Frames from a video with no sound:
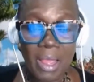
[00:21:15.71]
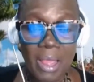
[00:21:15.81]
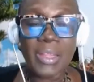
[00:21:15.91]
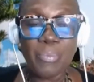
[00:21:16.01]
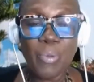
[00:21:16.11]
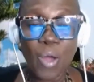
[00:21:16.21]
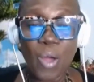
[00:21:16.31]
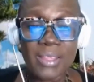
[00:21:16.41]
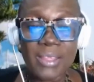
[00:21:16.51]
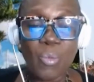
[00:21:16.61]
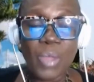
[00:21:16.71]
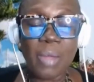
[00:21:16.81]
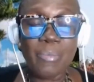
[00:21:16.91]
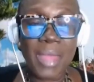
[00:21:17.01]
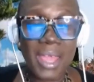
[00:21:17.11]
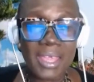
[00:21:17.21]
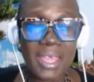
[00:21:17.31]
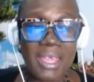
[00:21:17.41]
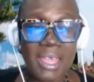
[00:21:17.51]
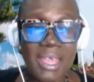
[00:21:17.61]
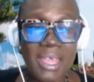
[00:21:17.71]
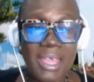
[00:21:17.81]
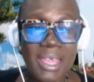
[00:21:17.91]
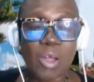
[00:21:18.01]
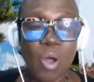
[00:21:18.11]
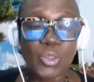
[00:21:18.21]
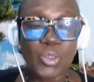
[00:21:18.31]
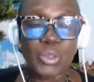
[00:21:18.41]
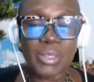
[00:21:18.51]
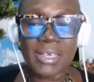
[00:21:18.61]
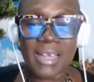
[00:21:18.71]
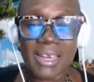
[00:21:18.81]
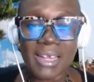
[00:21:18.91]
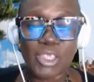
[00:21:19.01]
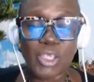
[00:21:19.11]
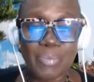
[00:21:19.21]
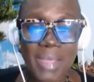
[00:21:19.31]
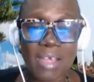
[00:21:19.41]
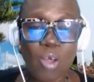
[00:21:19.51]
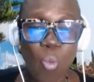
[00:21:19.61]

But the point that we are making here is how Trinidad and Tobago,